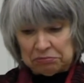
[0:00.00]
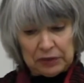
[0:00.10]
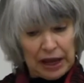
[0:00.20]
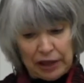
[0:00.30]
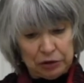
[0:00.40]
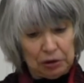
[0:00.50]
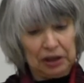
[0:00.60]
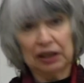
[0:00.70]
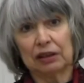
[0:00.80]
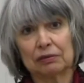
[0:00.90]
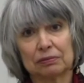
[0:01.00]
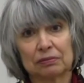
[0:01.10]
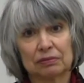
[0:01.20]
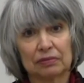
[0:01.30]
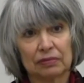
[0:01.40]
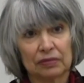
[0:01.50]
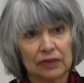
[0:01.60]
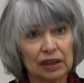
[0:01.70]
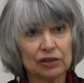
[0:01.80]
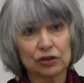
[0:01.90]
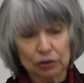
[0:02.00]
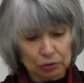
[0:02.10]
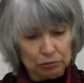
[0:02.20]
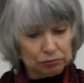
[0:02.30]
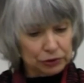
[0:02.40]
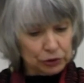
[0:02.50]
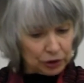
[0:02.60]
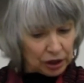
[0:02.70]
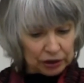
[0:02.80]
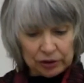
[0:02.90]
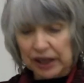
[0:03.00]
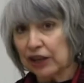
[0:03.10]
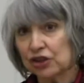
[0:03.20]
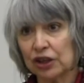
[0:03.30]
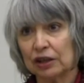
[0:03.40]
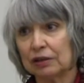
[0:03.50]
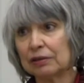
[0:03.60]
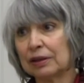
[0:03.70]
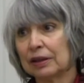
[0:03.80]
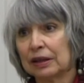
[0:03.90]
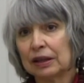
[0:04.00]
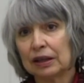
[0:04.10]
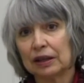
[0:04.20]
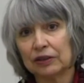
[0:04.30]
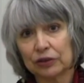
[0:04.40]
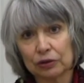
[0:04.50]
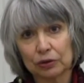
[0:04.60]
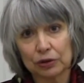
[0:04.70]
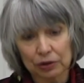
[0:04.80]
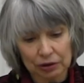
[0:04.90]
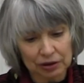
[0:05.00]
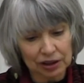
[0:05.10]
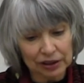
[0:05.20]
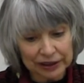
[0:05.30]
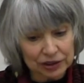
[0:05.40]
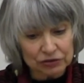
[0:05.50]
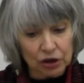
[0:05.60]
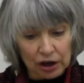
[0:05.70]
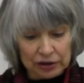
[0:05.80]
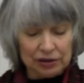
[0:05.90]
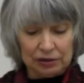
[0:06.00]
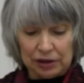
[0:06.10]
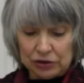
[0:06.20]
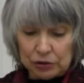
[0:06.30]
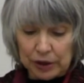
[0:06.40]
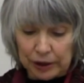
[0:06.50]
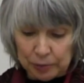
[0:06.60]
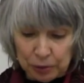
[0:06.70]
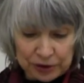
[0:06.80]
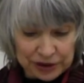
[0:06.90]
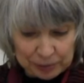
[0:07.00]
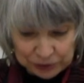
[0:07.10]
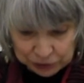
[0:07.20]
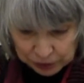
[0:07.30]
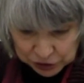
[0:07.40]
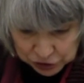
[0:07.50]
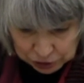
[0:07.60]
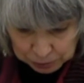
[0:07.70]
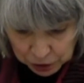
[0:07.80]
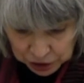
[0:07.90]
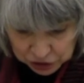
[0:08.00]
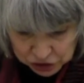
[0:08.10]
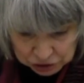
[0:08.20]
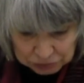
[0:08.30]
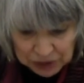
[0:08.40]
gathering into your congregation, into your collective garden, into an airport demonstration, a march,